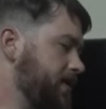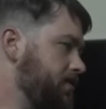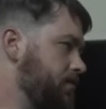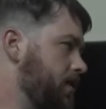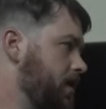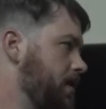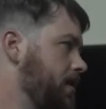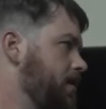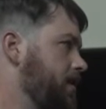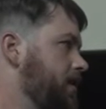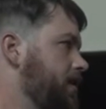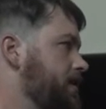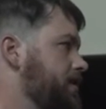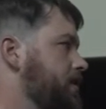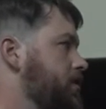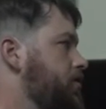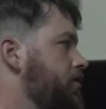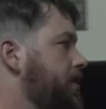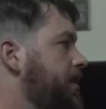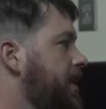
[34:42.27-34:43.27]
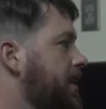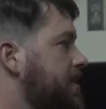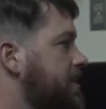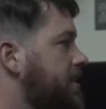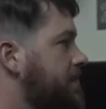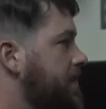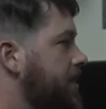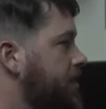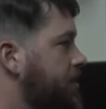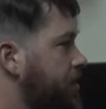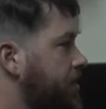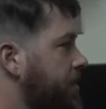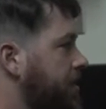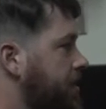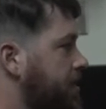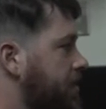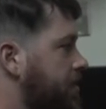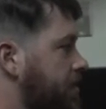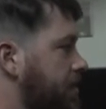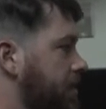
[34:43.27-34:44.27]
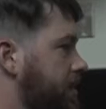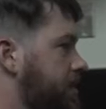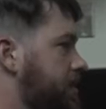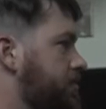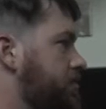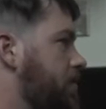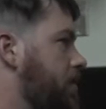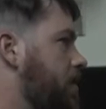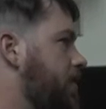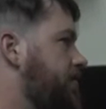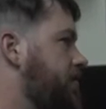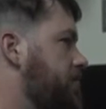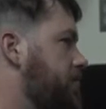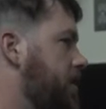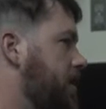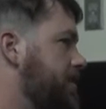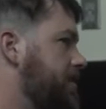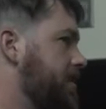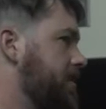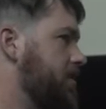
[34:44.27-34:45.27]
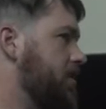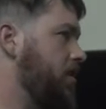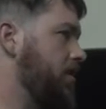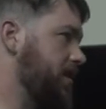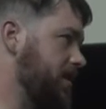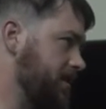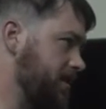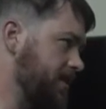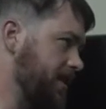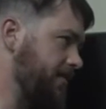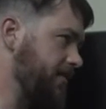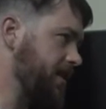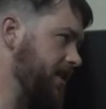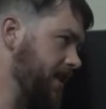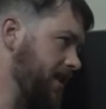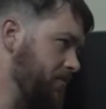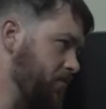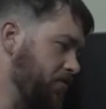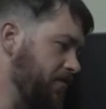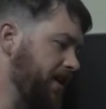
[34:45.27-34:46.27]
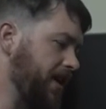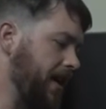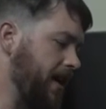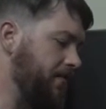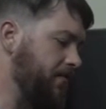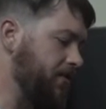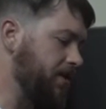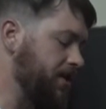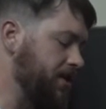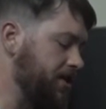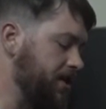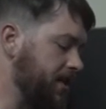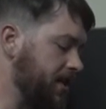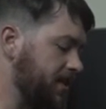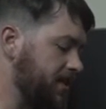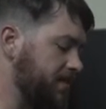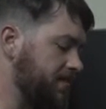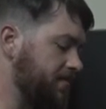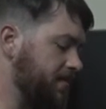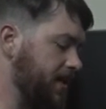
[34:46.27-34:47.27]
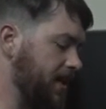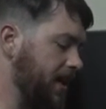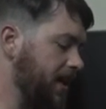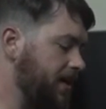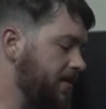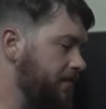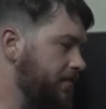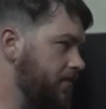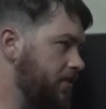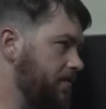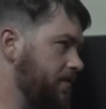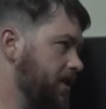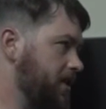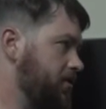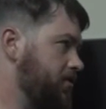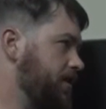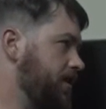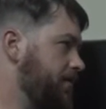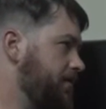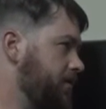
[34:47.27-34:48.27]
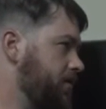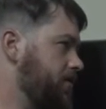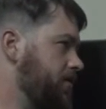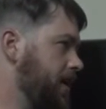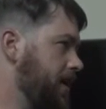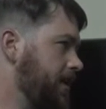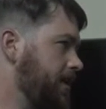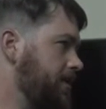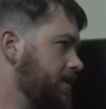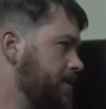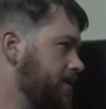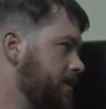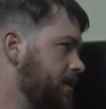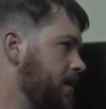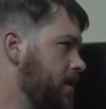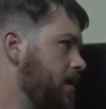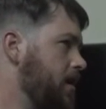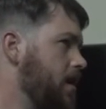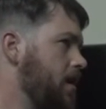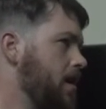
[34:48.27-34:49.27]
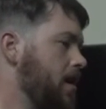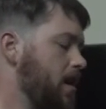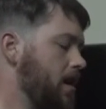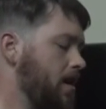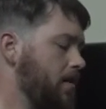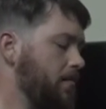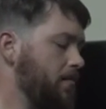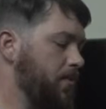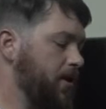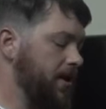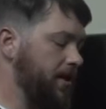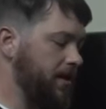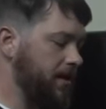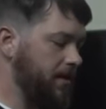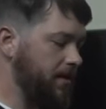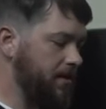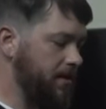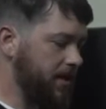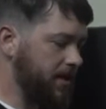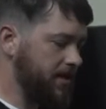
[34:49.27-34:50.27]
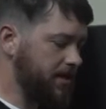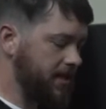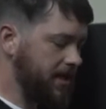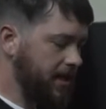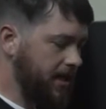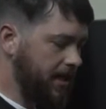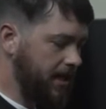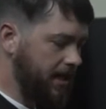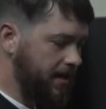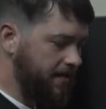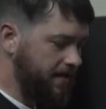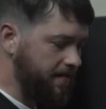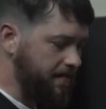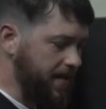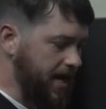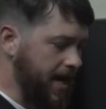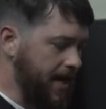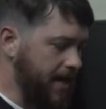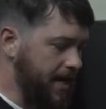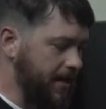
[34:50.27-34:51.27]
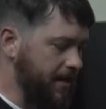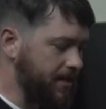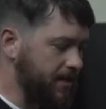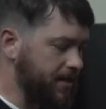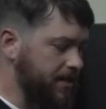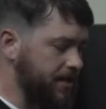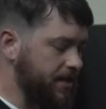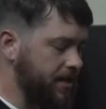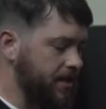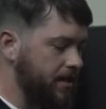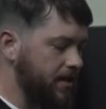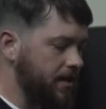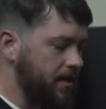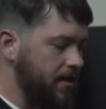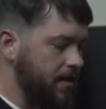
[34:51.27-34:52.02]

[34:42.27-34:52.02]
this one is a trend estimation that's it's run off a process called a seven-day moving average. And it's kind of rudimentary for trends, um, but you can see it kind of pegs